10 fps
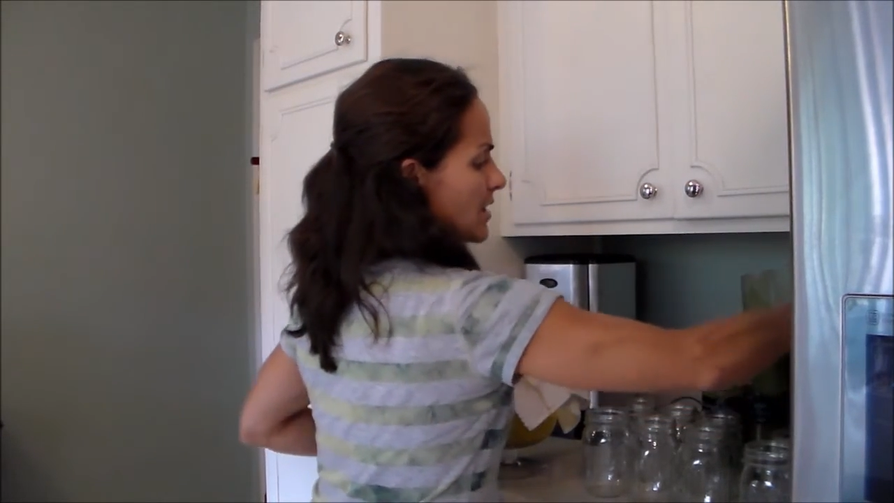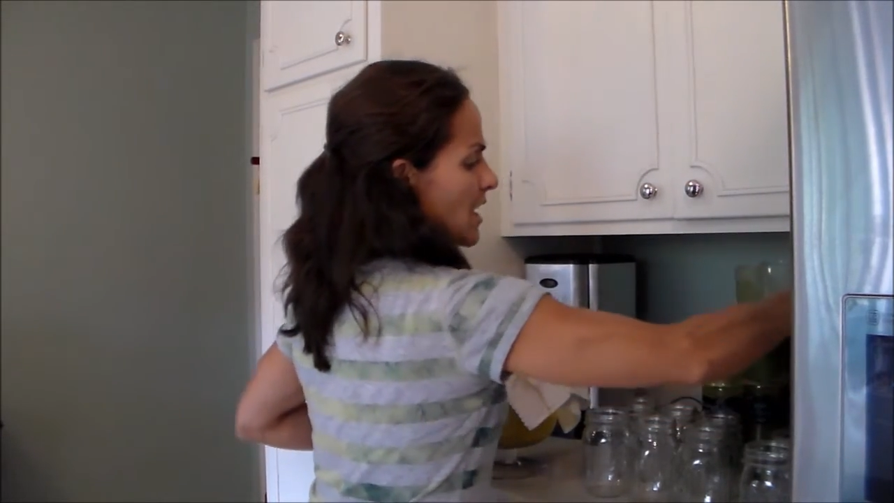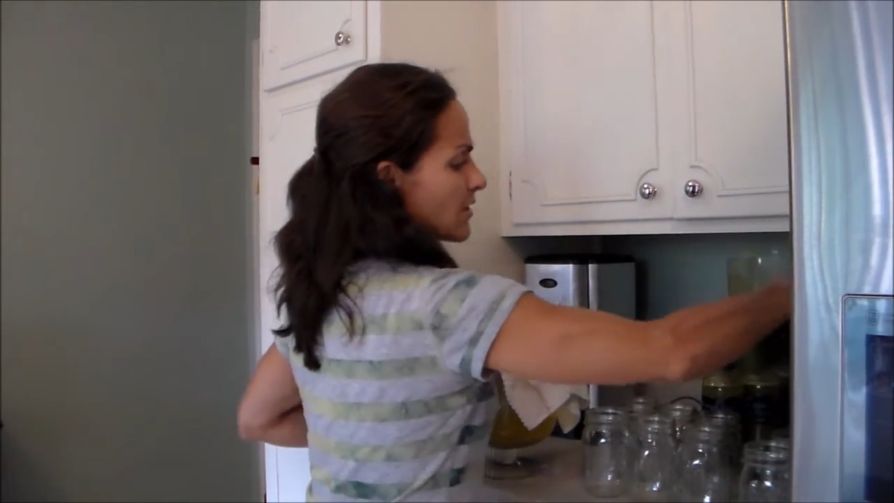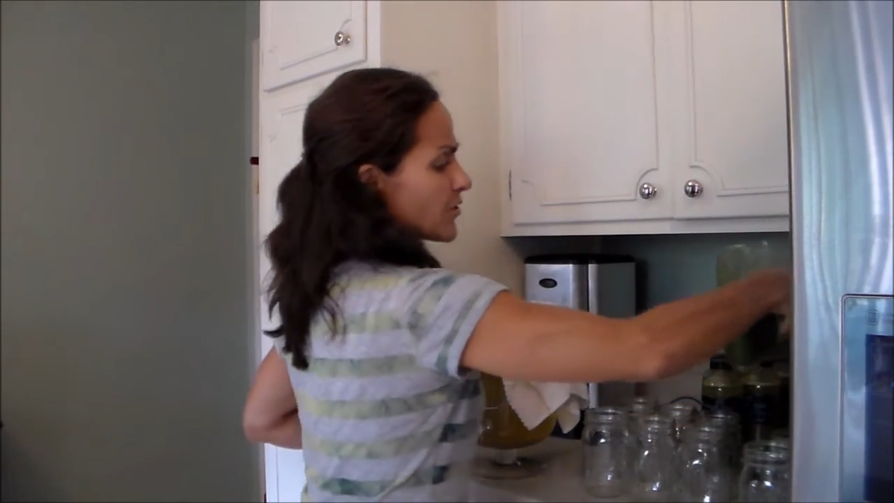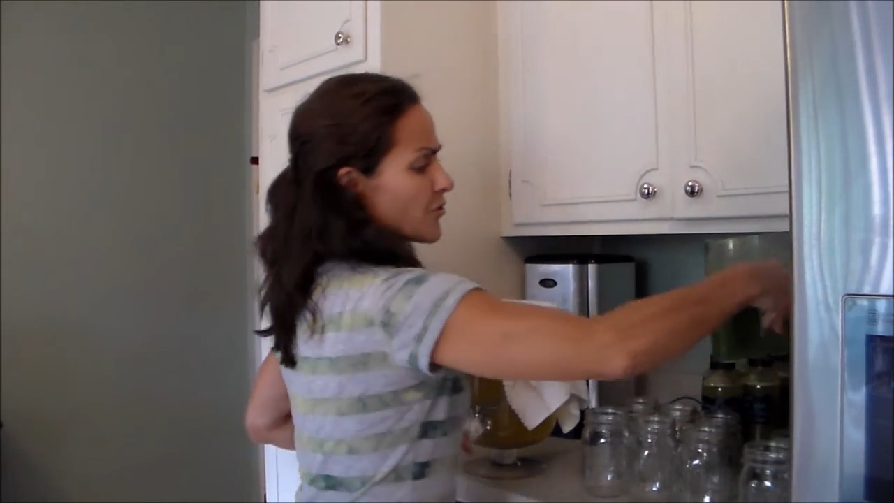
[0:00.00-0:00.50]

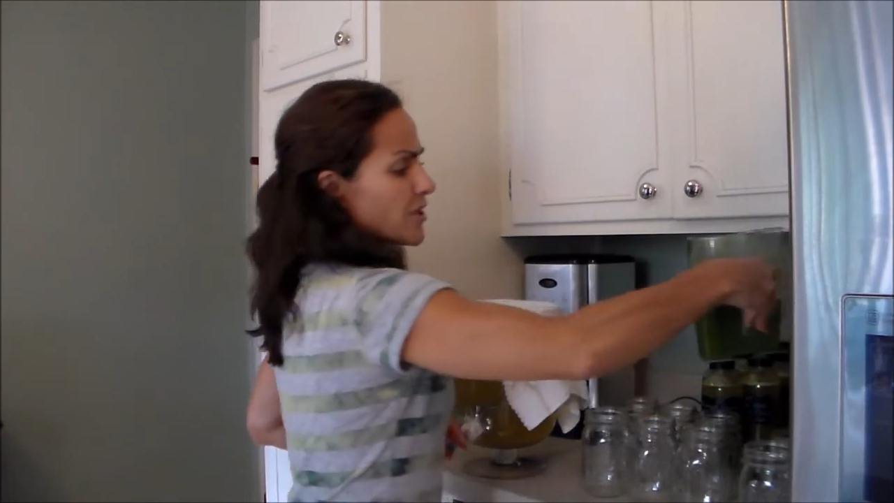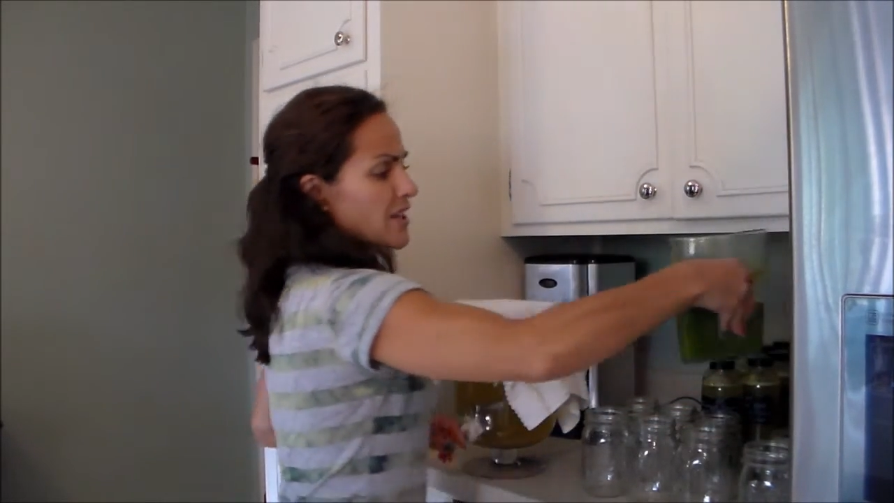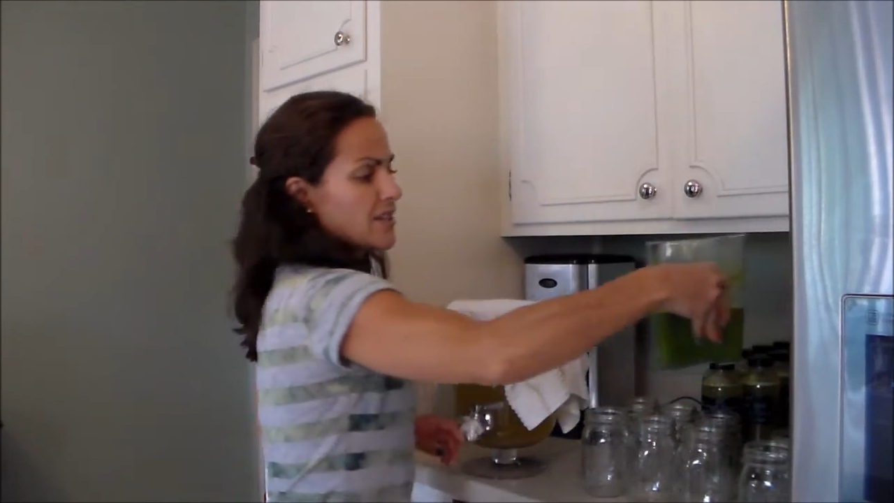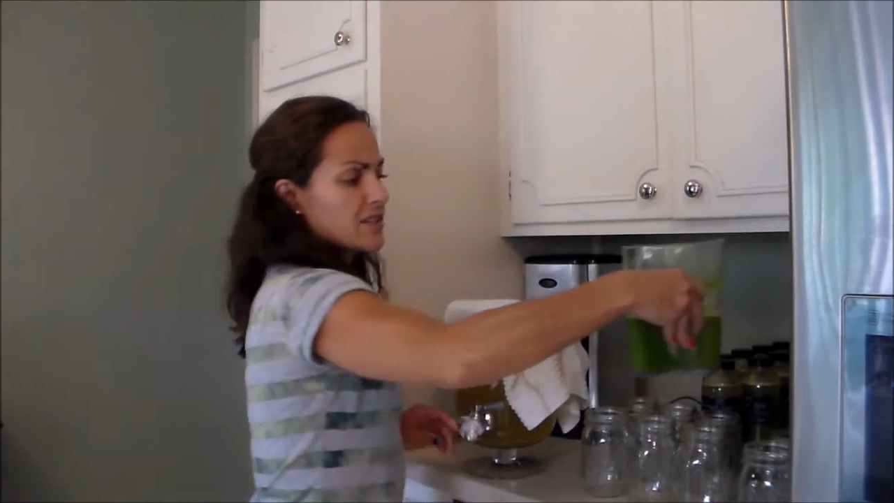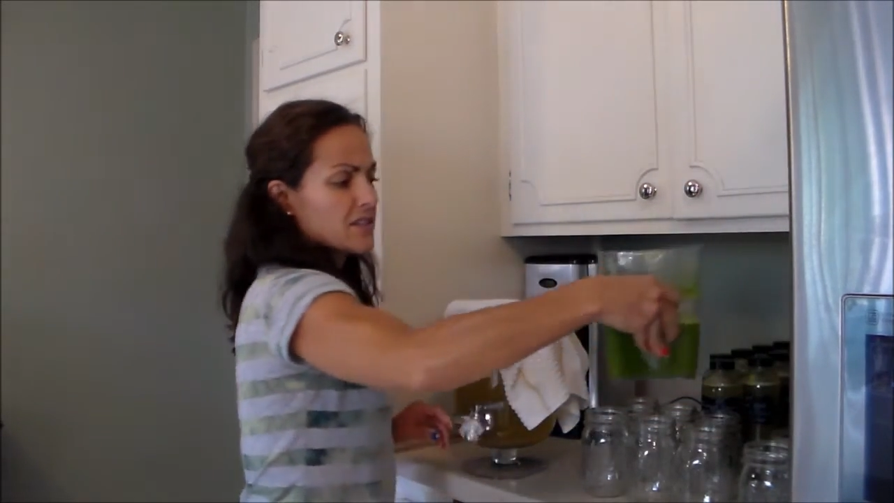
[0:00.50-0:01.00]
collard
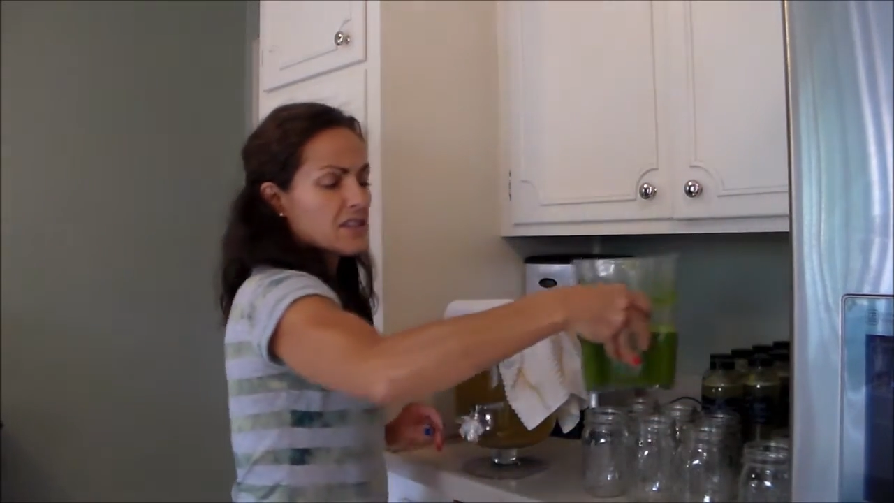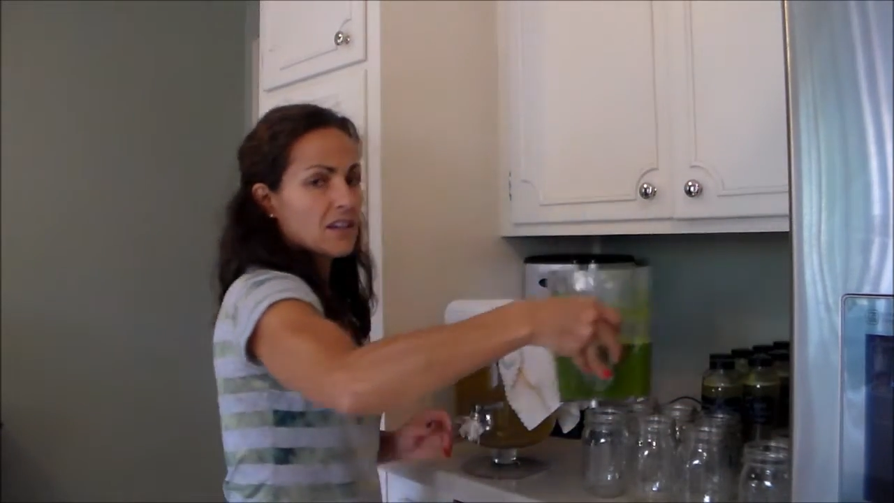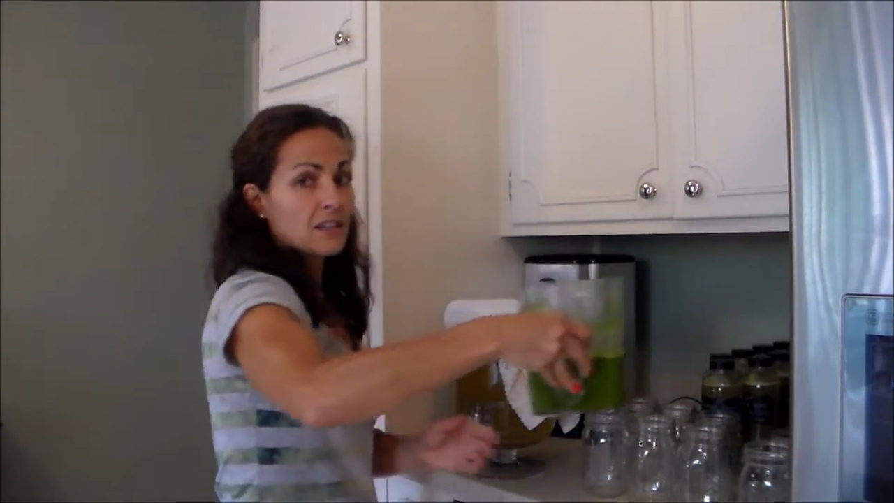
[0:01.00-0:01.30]
greens,